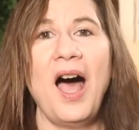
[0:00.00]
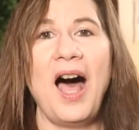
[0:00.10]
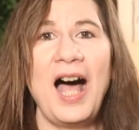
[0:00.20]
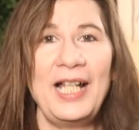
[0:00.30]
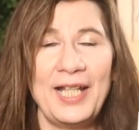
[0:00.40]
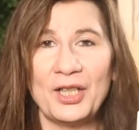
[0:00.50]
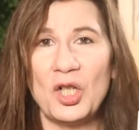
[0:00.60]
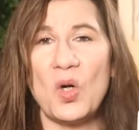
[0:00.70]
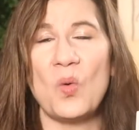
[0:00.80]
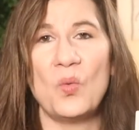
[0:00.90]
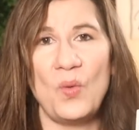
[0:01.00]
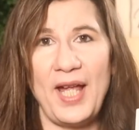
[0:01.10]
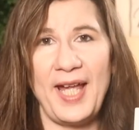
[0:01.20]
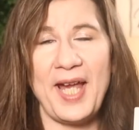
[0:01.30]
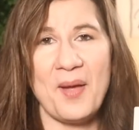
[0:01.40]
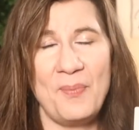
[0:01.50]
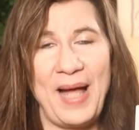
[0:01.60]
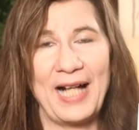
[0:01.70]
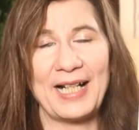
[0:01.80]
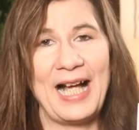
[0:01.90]
I had to go way
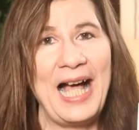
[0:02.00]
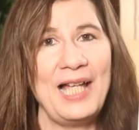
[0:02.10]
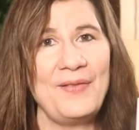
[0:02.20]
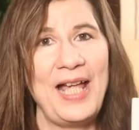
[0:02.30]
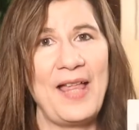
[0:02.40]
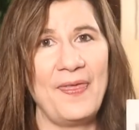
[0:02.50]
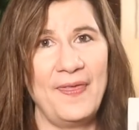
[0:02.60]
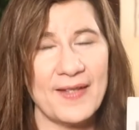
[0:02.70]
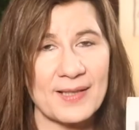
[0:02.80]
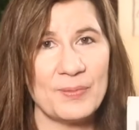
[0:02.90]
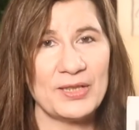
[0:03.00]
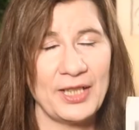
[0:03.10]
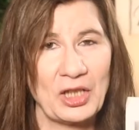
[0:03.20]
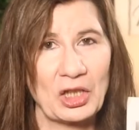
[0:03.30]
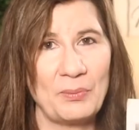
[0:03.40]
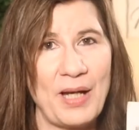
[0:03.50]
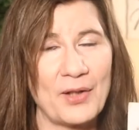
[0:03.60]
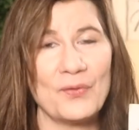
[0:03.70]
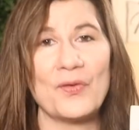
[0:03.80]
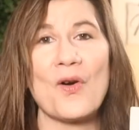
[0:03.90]
back. I've had this particular
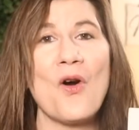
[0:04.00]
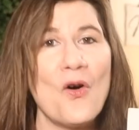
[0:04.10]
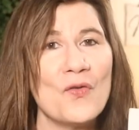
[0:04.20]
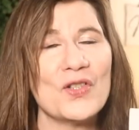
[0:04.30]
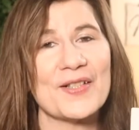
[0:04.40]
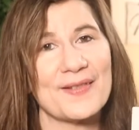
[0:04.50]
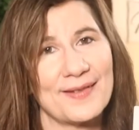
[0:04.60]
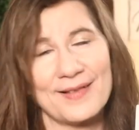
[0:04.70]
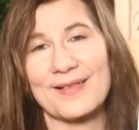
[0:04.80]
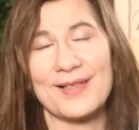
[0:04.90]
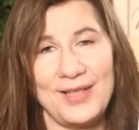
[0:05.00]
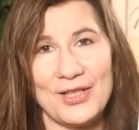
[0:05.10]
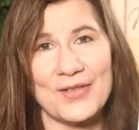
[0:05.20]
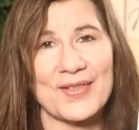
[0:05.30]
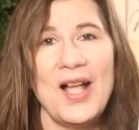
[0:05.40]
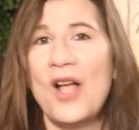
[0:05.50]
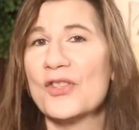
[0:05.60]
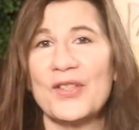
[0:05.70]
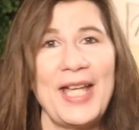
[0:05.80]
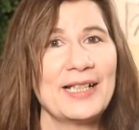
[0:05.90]
model for over 6 years.
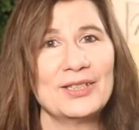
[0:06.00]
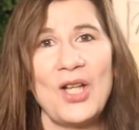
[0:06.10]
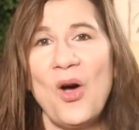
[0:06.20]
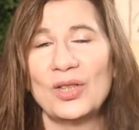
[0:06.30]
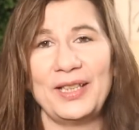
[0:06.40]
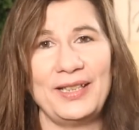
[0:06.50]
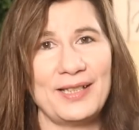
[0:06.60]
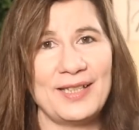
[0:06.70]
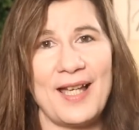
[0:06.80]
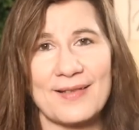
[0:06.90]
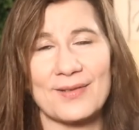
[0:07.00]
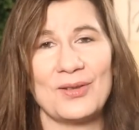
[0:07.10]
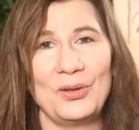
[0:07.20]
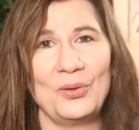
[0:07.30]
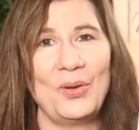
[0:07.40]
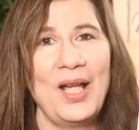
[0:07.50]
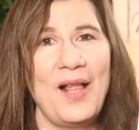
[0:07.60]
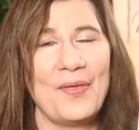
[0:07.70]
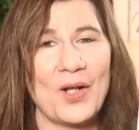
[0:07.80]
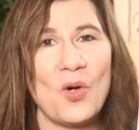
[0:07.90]
So that can totally attest to
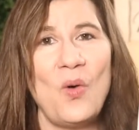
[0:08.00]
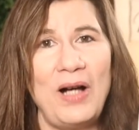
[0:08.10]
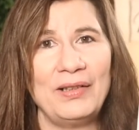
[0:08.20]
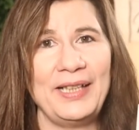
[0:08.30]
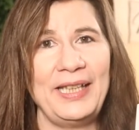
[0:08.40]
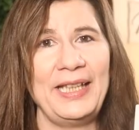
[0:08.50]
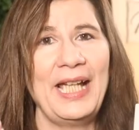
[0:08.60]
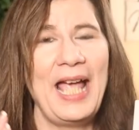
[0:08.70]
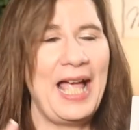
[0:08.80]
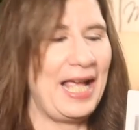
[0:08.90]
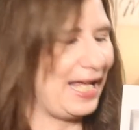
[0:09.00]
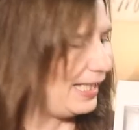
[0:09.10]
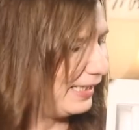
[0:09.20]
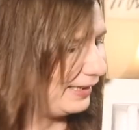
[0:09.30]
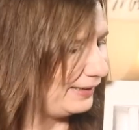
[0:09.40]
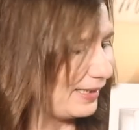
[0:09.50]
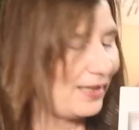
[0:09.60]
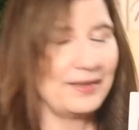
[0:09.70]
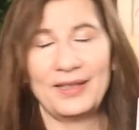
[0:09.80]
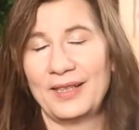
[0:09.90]
the quality, and
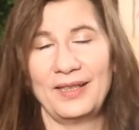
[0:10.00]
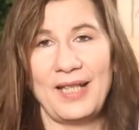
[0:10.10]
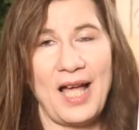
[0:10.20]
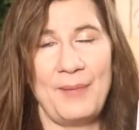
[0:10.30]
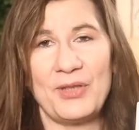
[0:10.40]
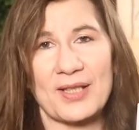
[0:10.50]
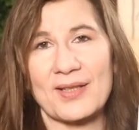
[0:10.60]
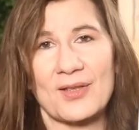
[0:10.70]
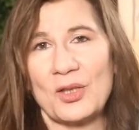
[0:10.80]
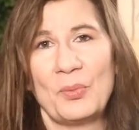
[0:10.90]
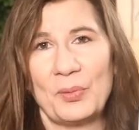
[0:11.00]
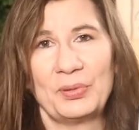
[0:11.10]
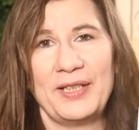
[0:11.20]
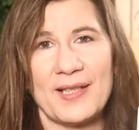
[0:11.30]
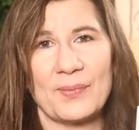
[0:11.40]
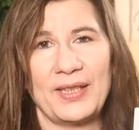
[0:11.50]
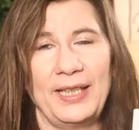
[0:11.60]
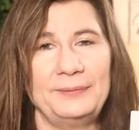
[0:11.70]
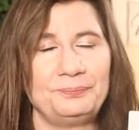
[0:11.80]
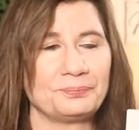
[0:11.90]
I'm just super pleased with it.